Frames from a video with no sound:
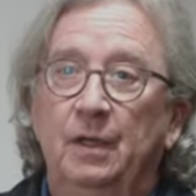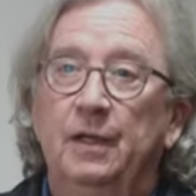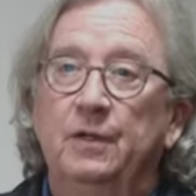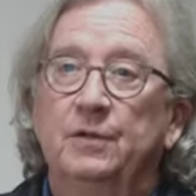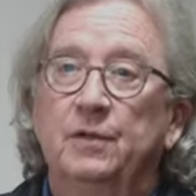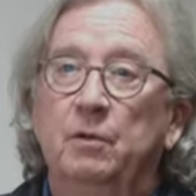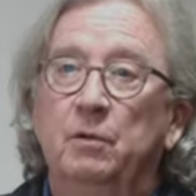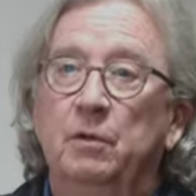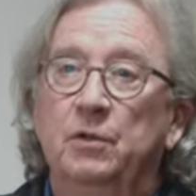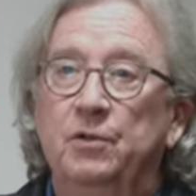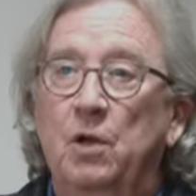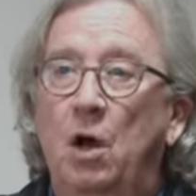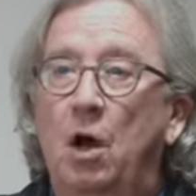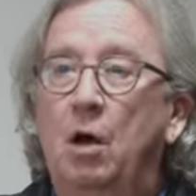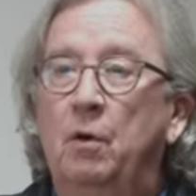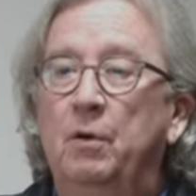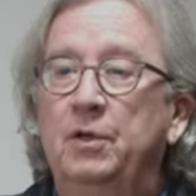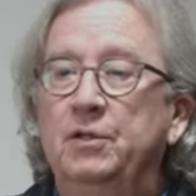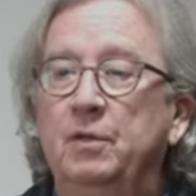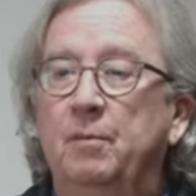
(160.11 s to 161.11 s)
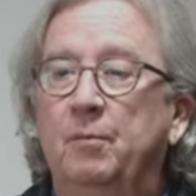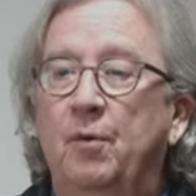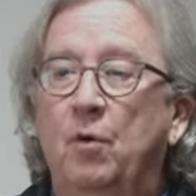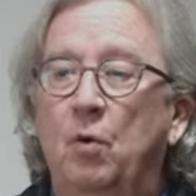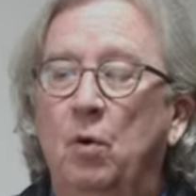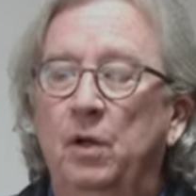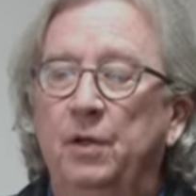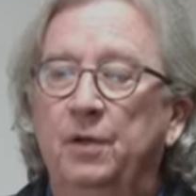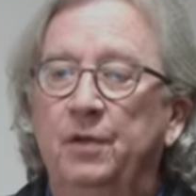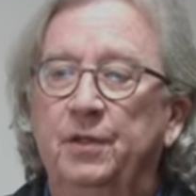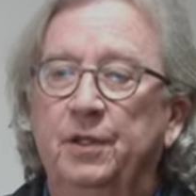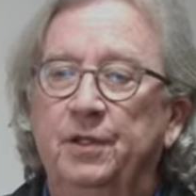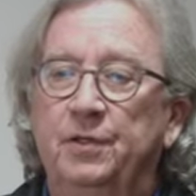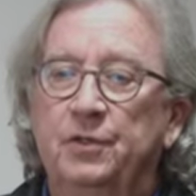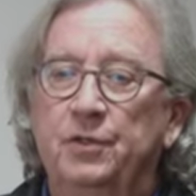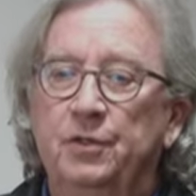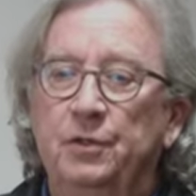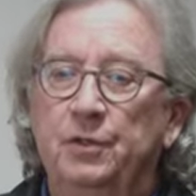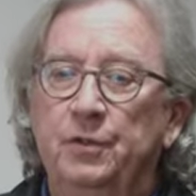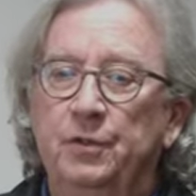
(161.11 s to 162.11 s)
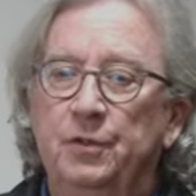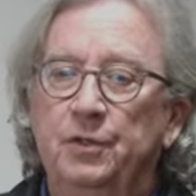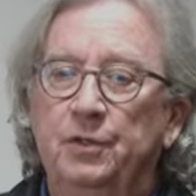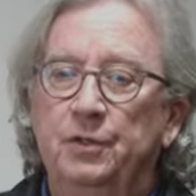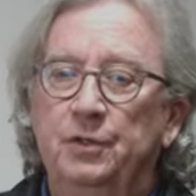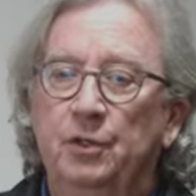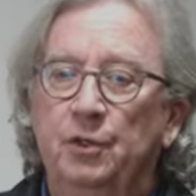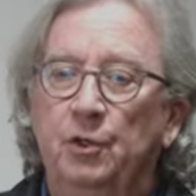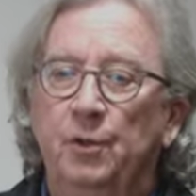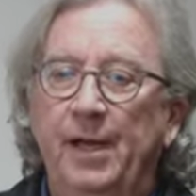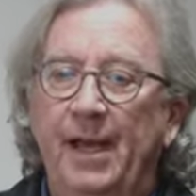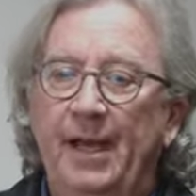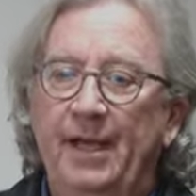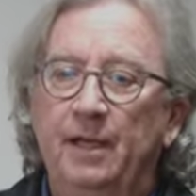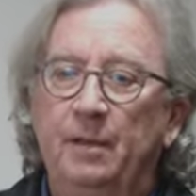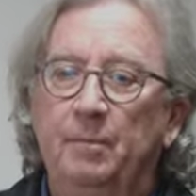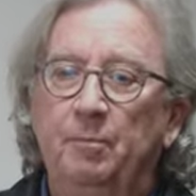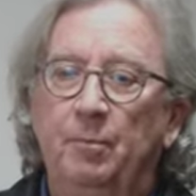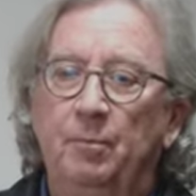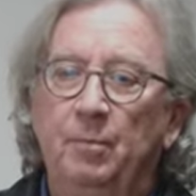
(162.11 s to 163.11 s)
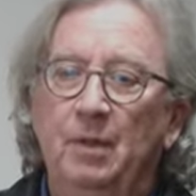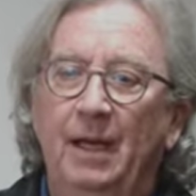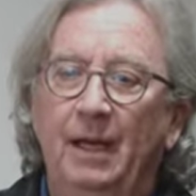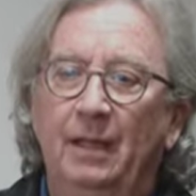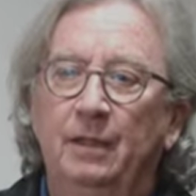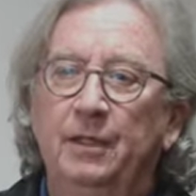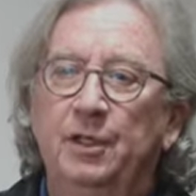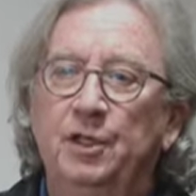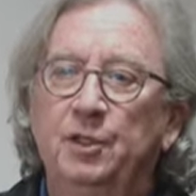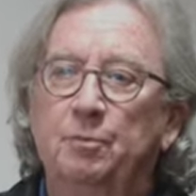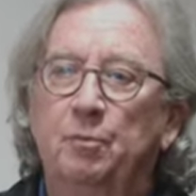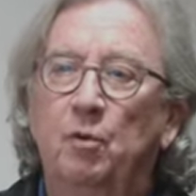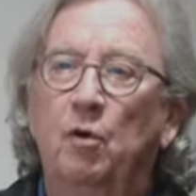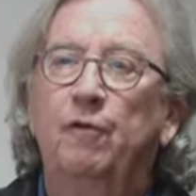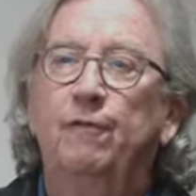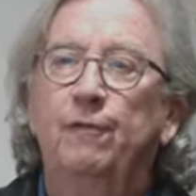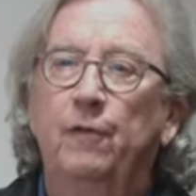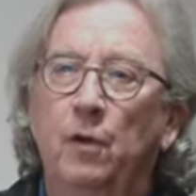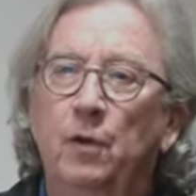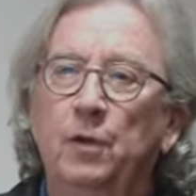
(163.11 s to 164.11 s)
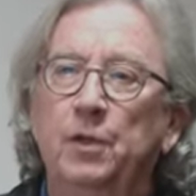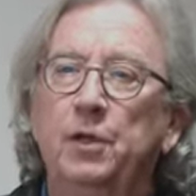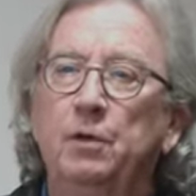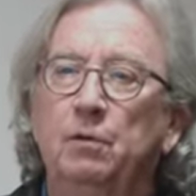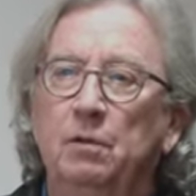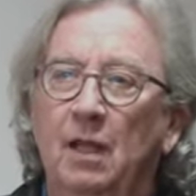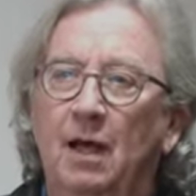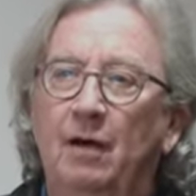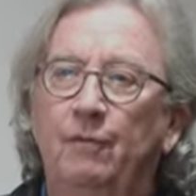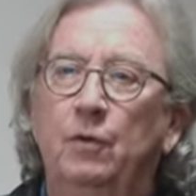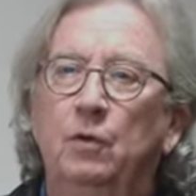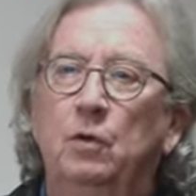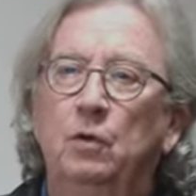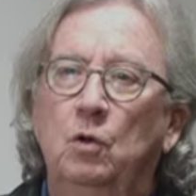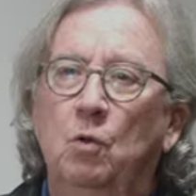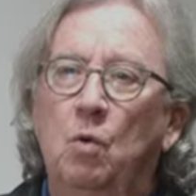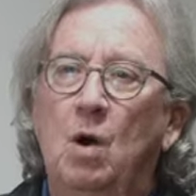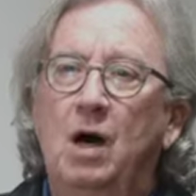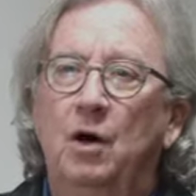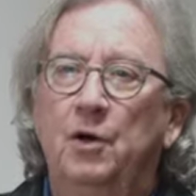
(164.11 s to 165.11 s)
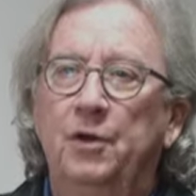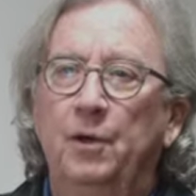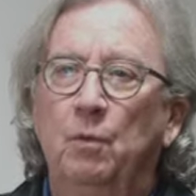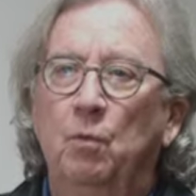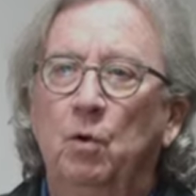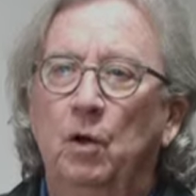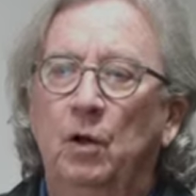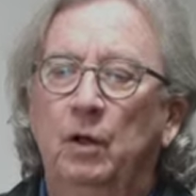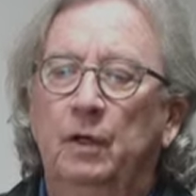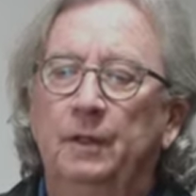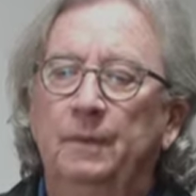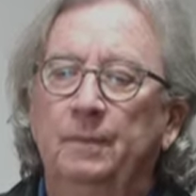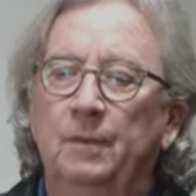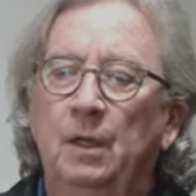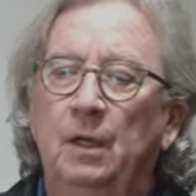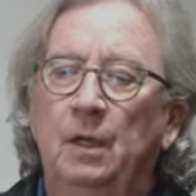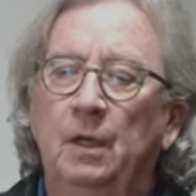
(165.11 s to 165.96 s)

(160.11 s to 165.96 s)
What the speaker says: And so it was always important that students created at least portfolio level quality work.